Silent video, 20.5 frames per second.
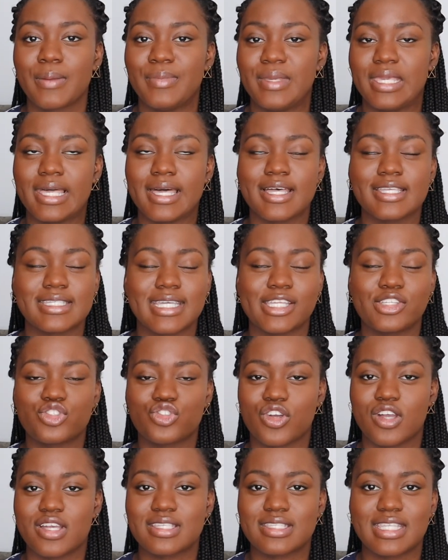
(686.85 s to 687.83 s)
because I
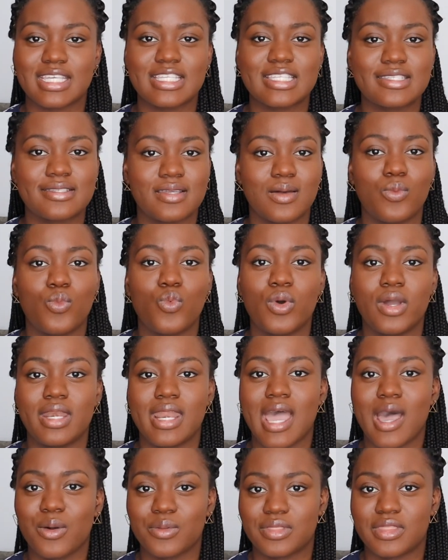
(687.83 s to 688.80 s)
trust that someone
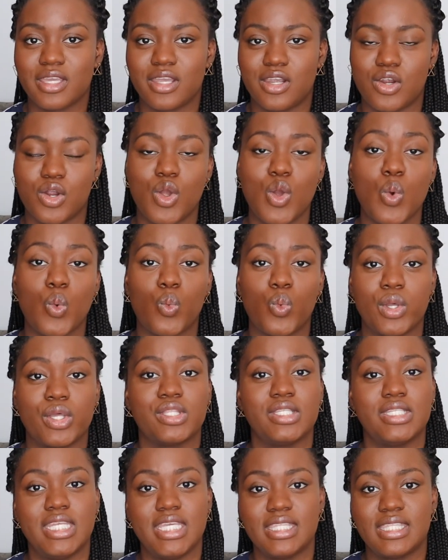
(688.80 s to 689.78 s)
out there
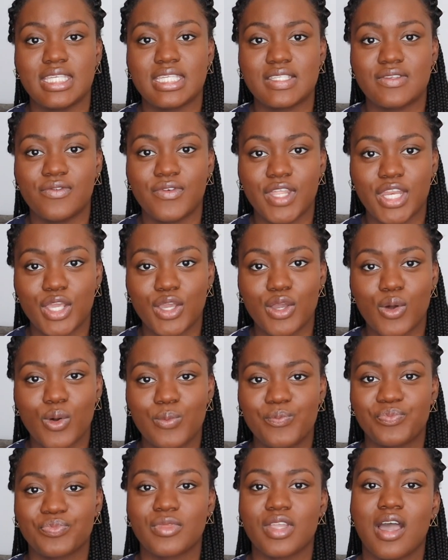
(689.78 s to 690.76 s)
will need this video.
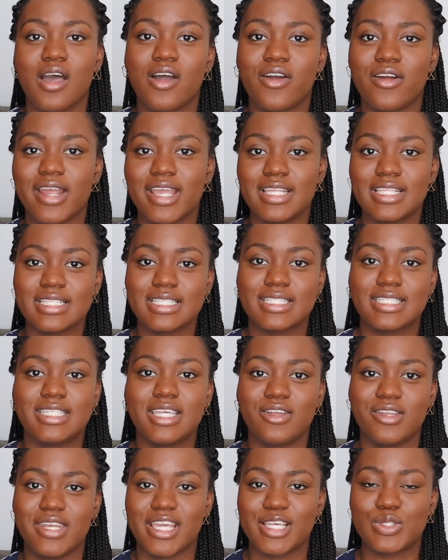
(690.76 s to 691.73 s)
All right,
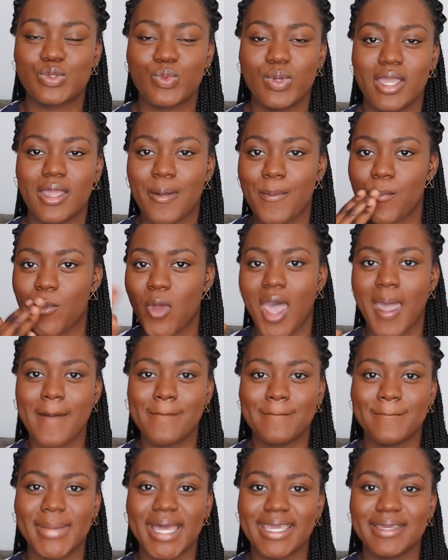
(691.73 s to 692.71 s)
till next week,
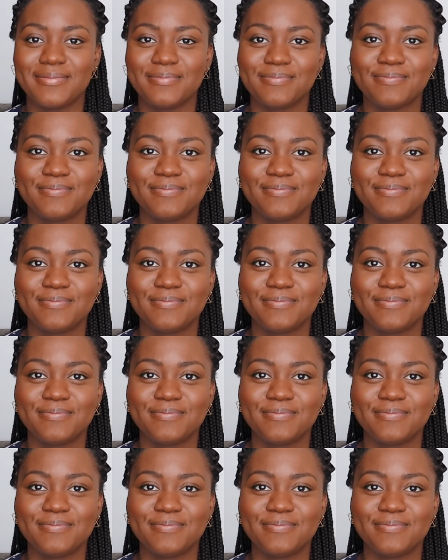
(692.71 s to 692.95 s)
bye.